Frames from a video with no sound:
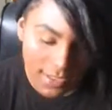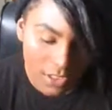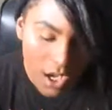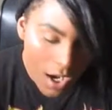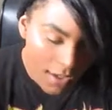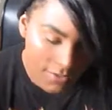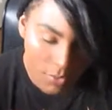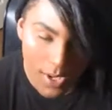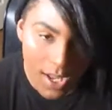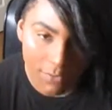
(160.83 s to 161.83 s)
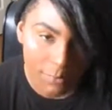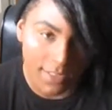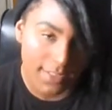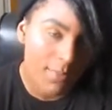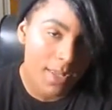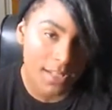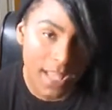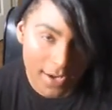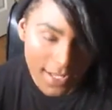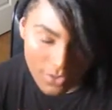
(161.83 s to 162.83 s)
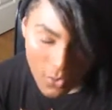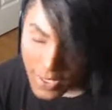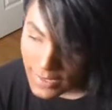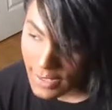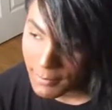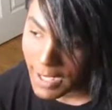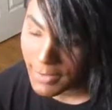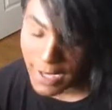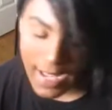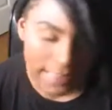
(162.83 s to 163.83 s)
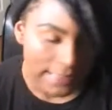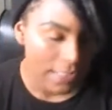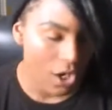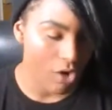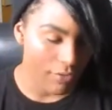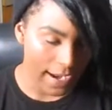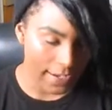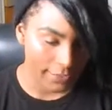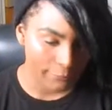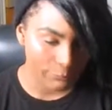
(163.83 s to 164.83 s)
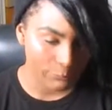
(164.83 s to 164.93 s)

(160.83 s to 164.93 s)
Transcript: like tossed or whatever because they made a loud ass noise, and my ass like, all right,